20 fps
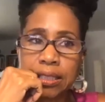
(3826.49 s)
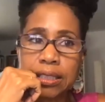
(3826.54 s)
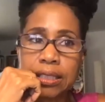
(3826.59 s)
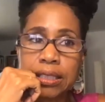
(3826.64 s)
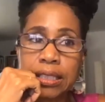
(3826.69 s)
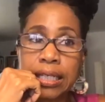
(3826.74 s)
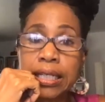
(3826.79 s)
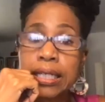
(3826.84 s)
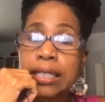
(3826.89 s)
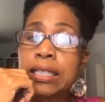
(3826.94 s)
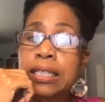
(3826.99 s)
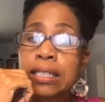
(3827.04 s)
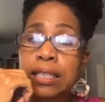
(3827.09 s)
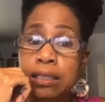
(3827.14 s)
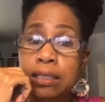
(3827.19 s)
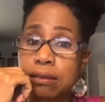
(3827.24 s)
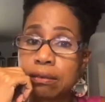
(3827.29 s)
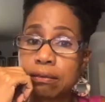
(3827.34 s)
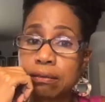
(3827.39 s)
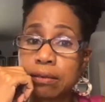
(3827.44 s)
care
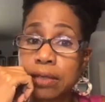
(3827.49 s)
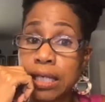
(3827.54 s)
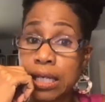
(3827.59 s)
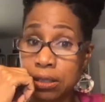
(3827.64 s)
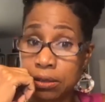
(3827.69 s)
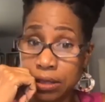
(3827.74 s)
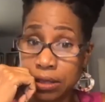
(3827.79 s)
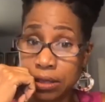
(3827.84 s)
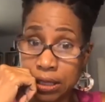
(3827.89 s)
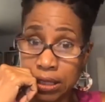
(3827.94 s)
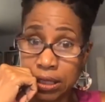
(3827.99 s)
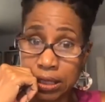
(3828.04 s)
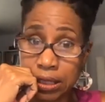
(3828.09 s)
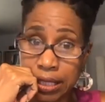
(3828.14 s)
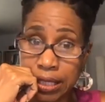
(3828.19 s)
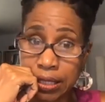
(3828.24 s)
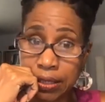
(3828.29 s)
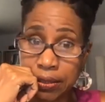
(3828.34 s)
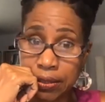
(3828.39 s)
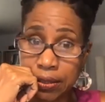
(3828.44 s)
how he
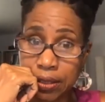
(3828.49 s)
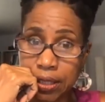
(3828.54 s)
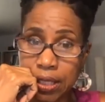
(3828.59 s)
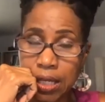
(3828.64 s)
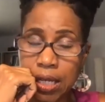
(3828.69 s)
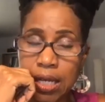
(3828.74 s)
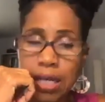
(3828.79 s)
sounds.